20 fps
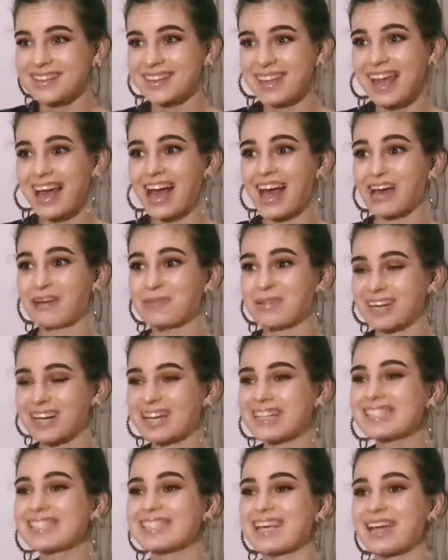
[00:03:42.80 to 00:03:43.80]
And when I
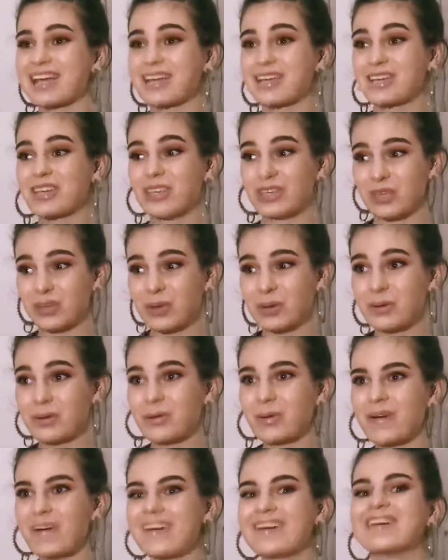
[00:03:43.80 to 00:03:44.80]
say
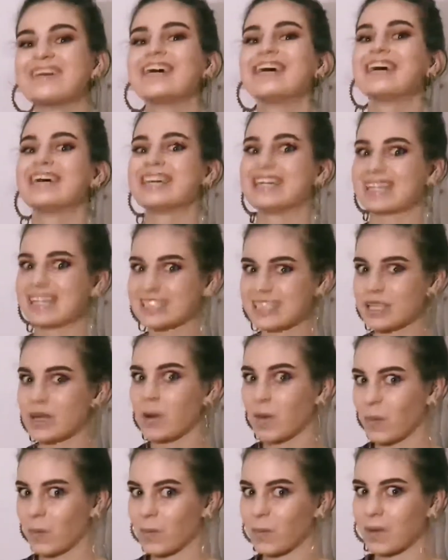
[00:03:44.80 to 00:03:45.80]
queue, it's a
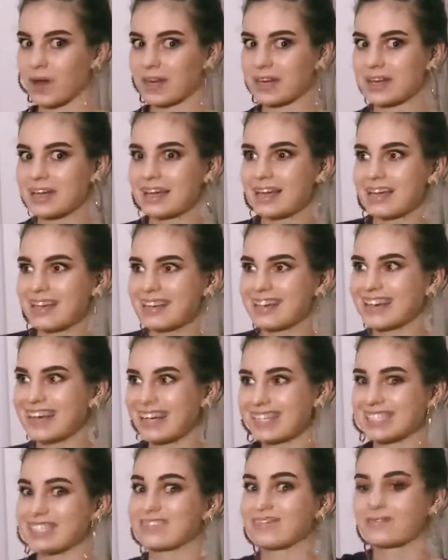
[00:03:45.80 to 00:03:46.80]
long one,
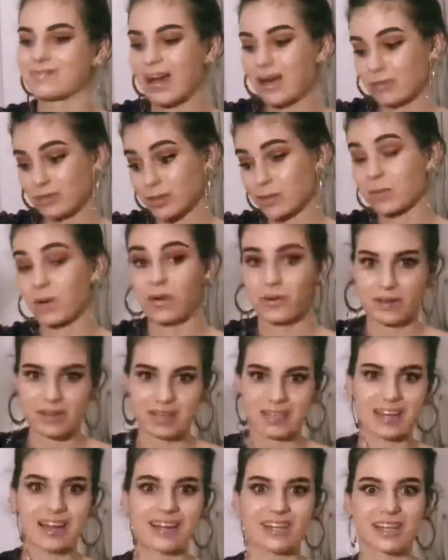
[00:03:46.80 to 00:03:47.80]
as in round the block
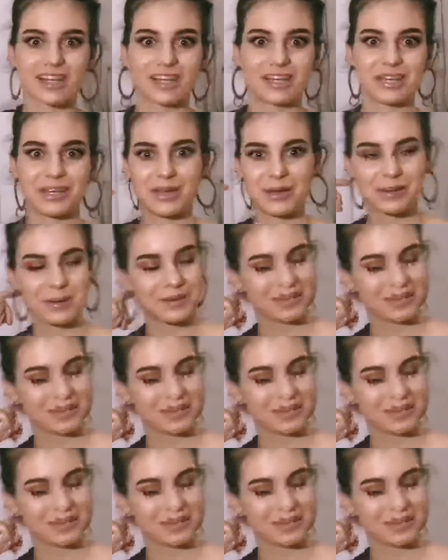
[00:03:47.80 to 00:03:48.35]
kind of queue.